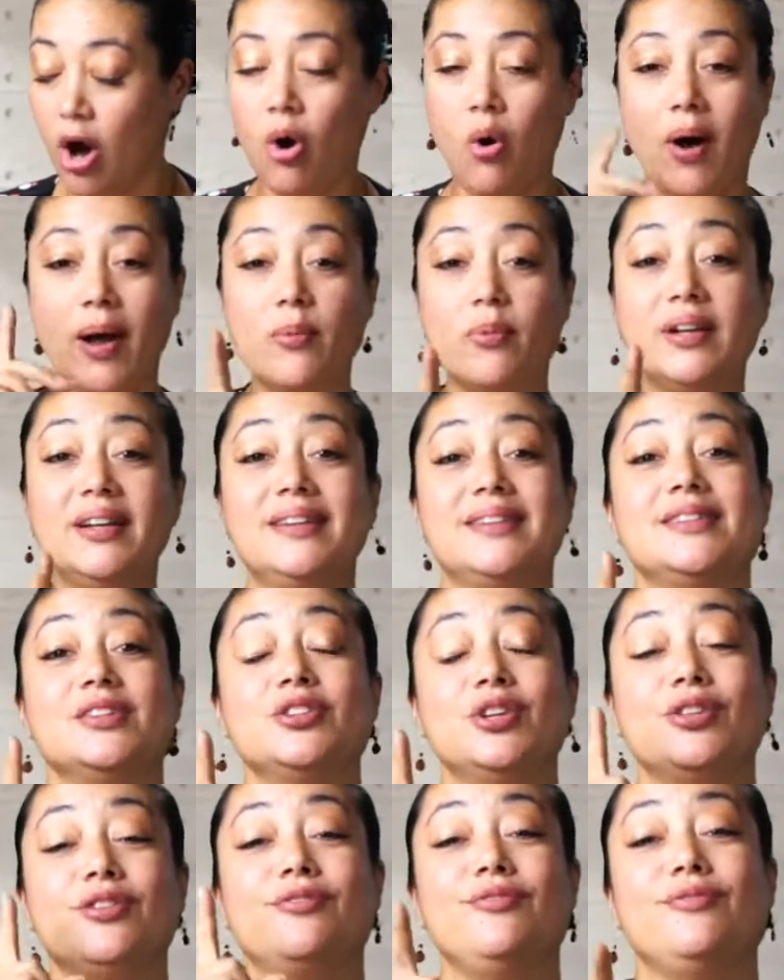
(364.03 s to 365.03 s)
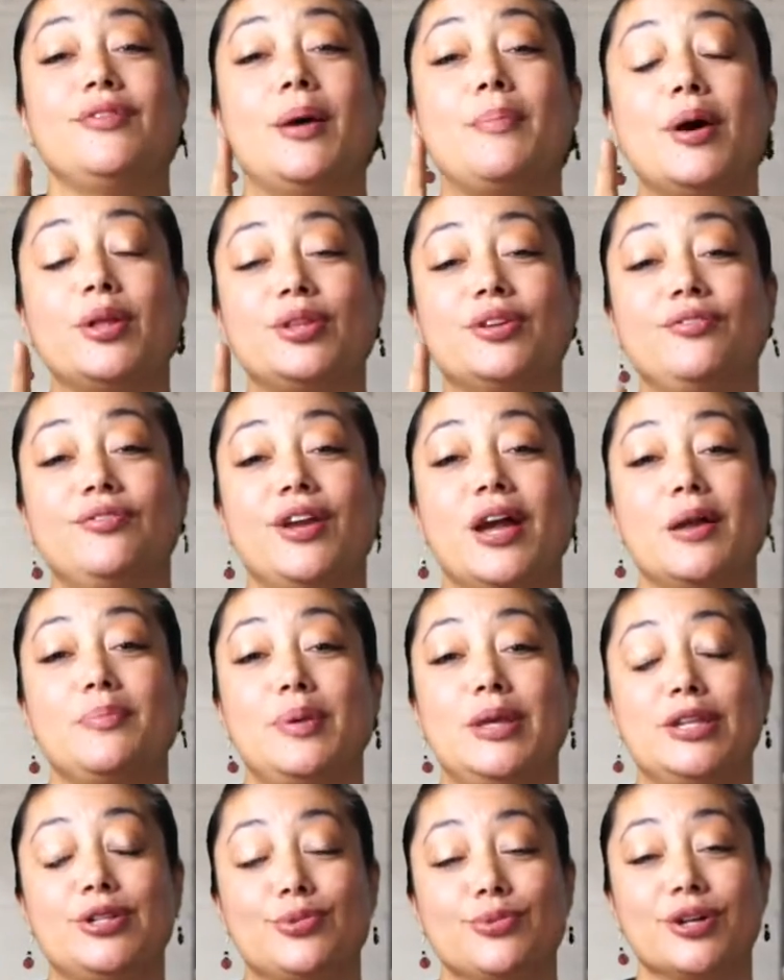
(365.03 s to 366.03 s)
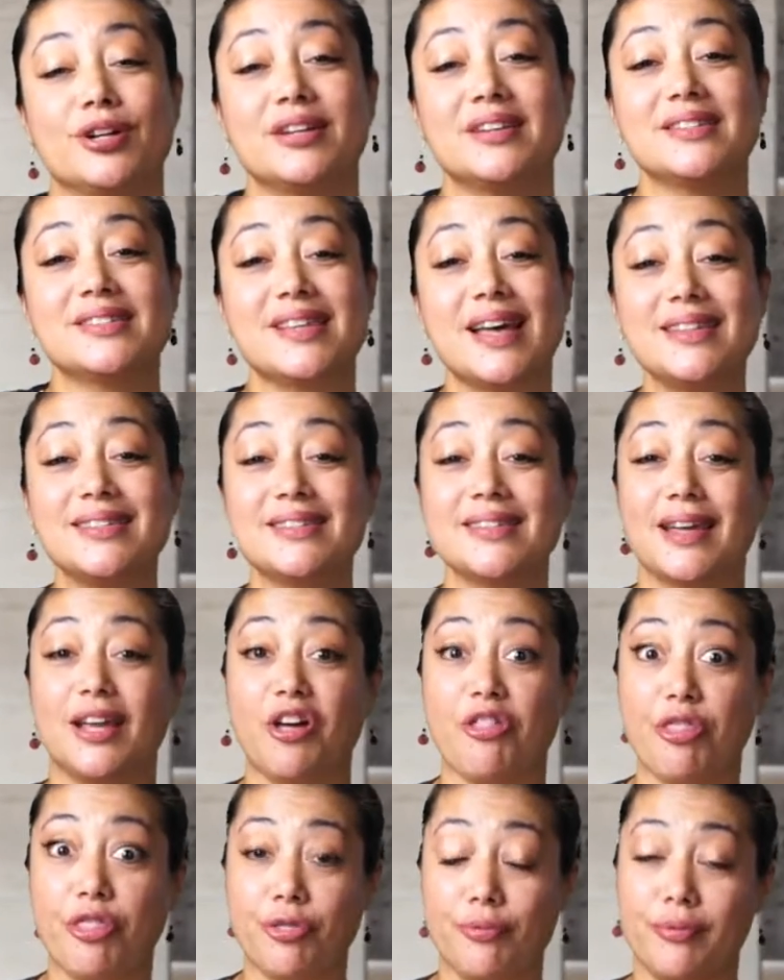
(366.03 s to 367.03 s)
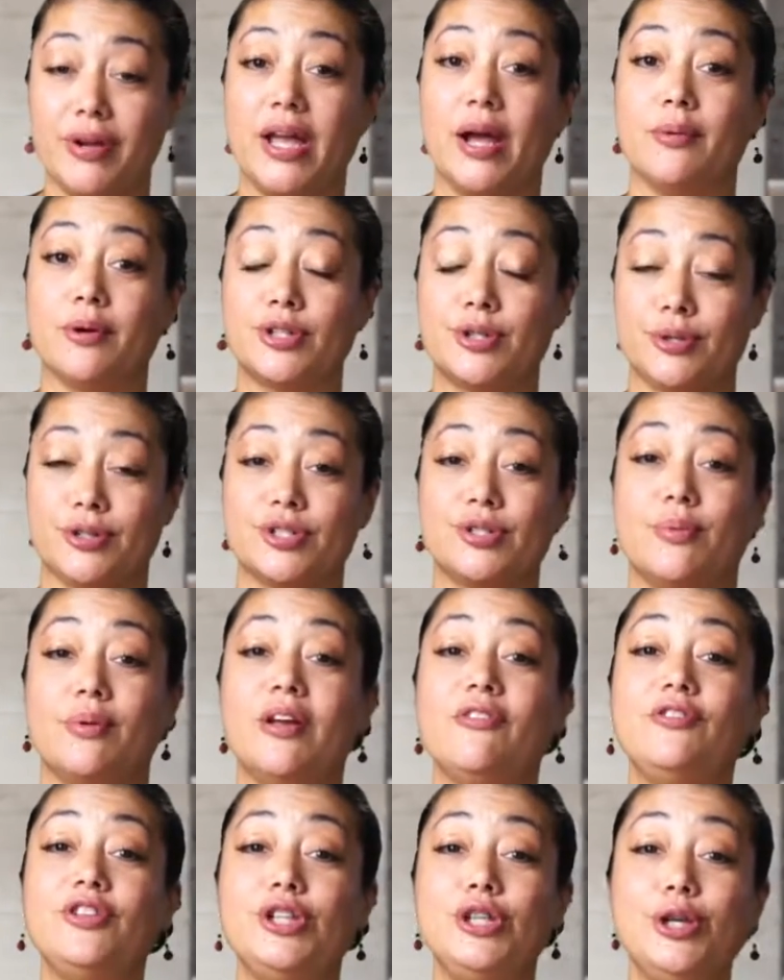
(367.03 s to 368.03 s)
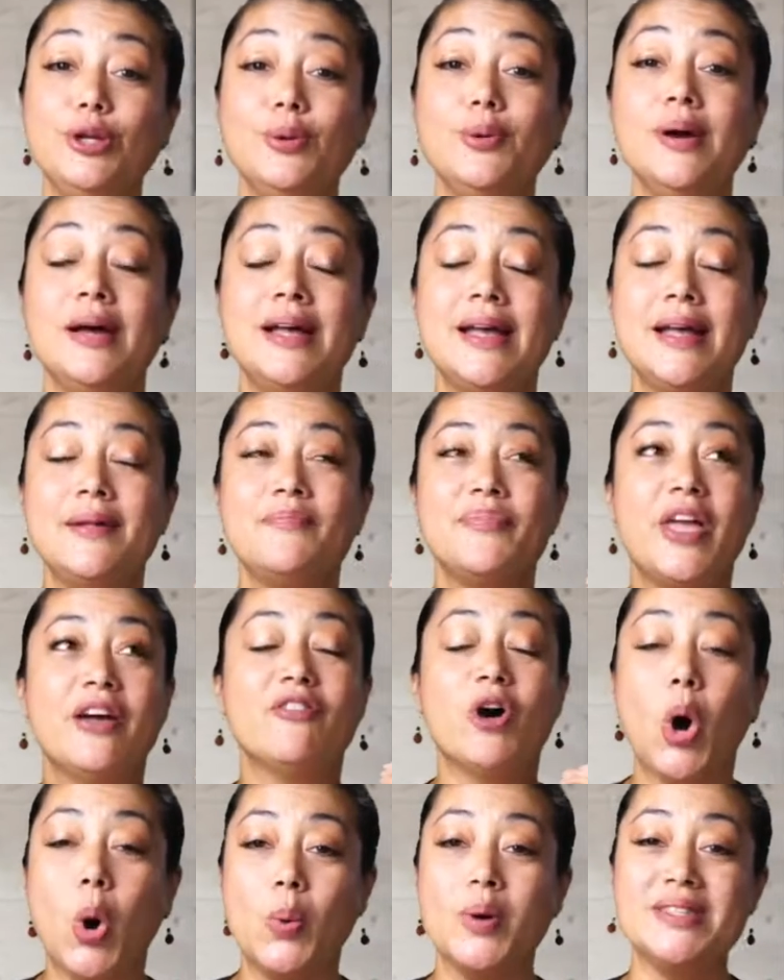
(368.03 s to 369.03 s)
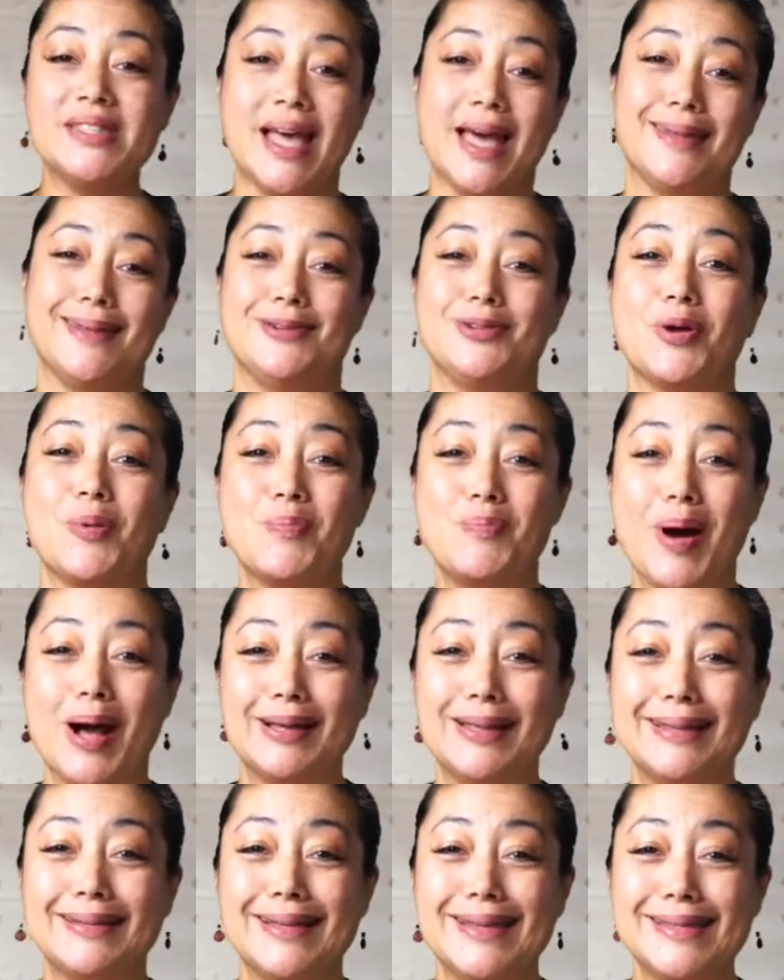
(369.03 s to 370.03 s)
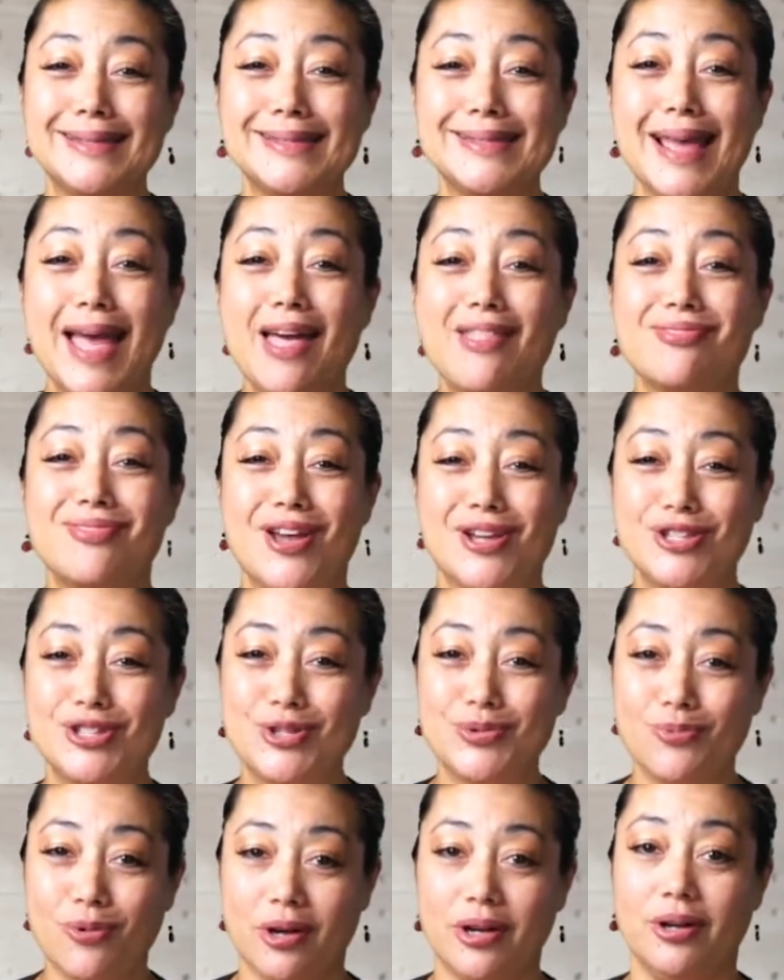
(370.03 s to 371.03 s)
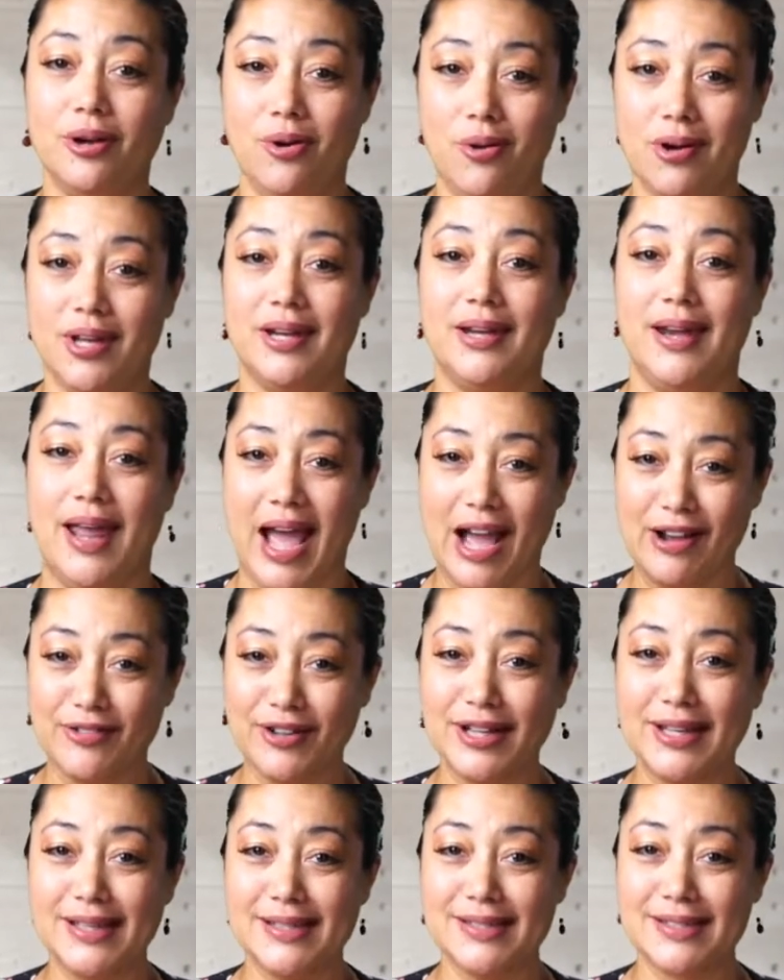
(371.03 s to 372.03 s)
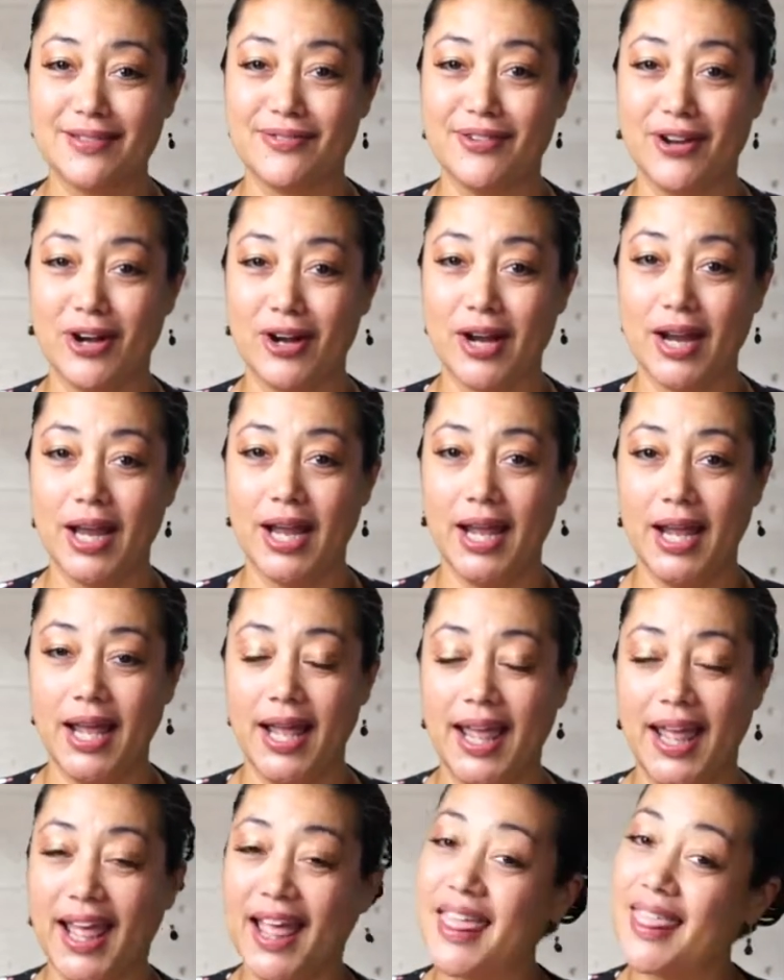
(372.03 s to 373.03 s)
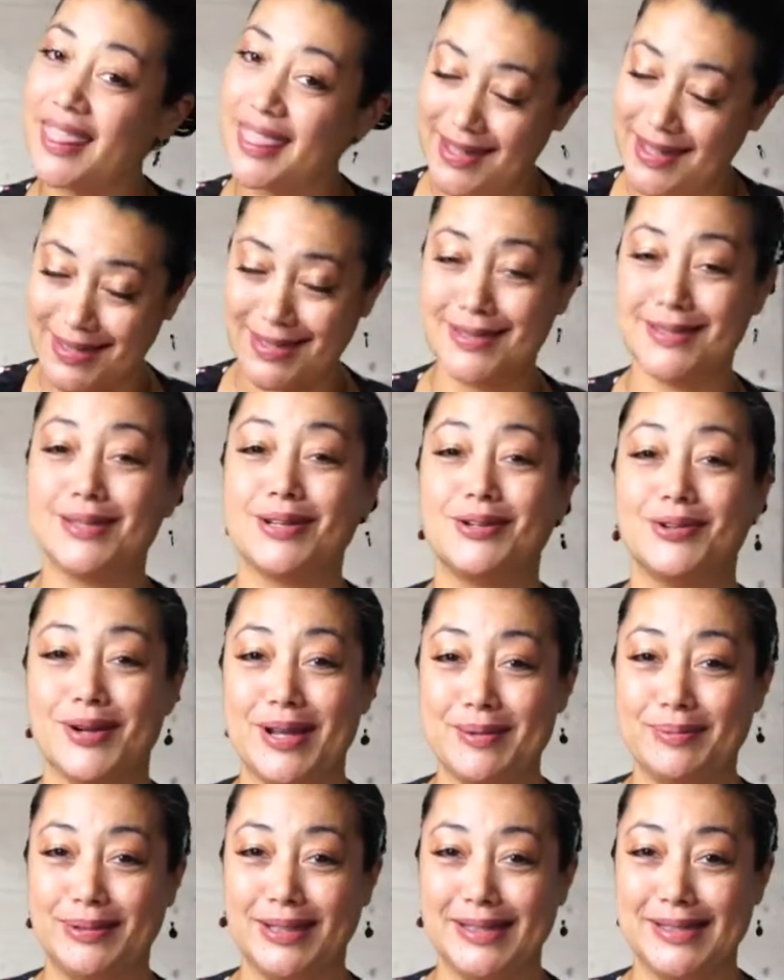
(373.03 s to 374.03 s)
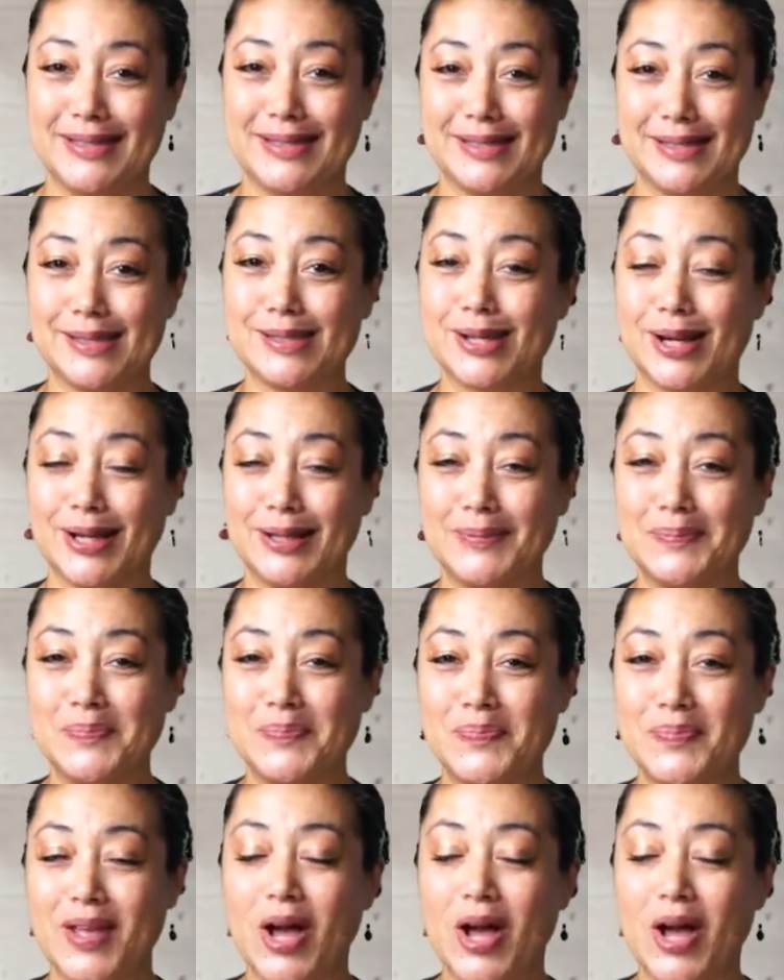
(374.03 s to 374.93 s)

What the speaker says: Oh, I wanted to tell you about the VIP tour, because that's like a 3-hour tour. So if you have always had on your bucket list that you want to go on an African safari, this is a great place to start.